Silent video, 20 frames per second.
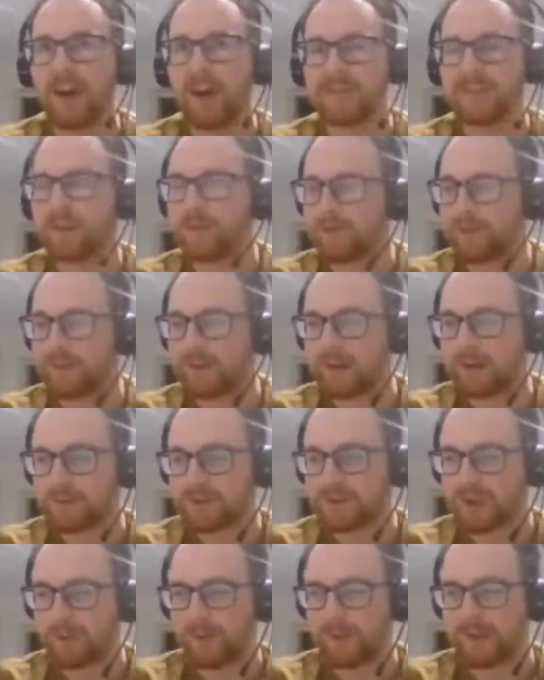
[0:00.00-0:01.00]
don't think that
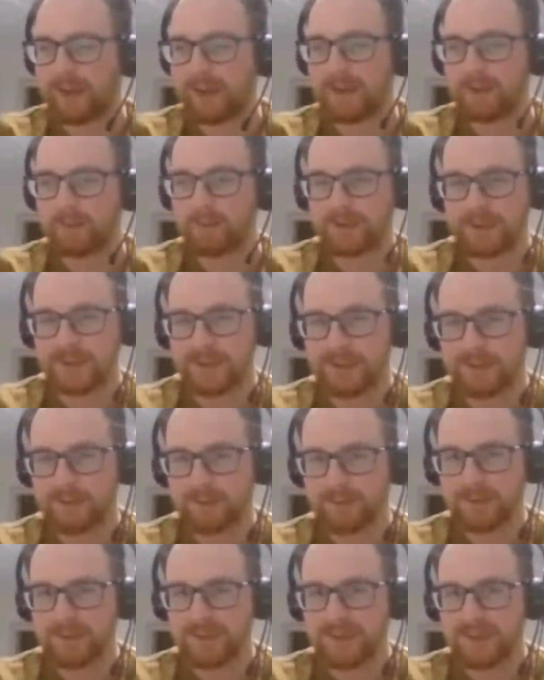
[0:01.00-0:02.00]
was troubling anybody,
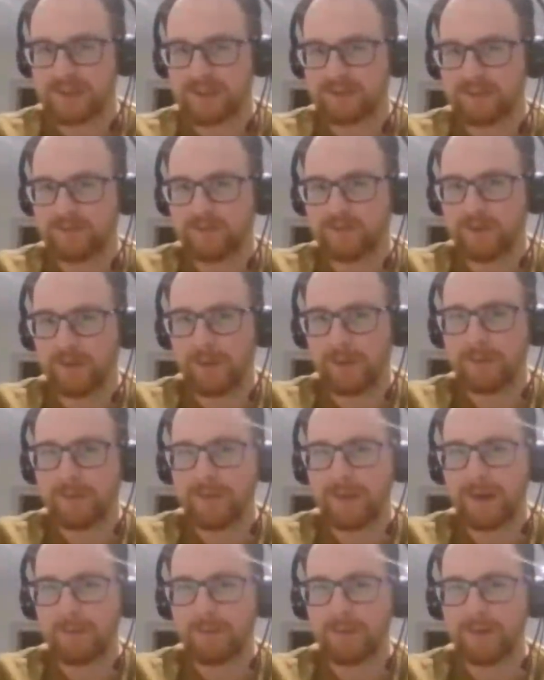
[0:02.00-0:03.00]
was it? If you remember
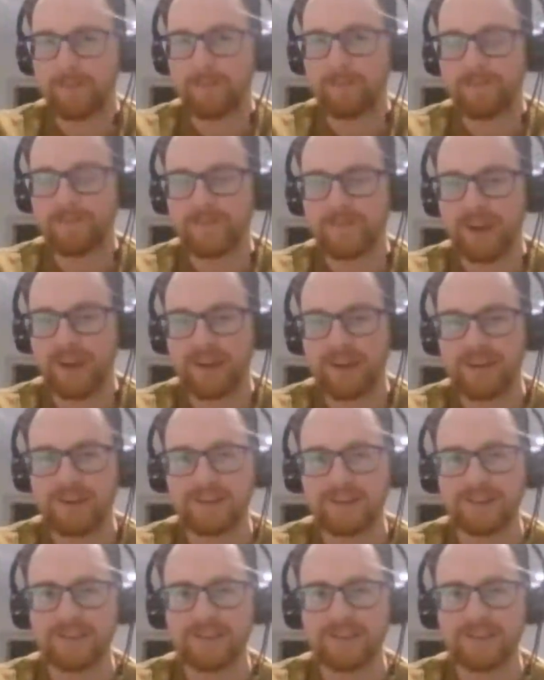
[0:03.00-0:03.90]
that bit, Danny?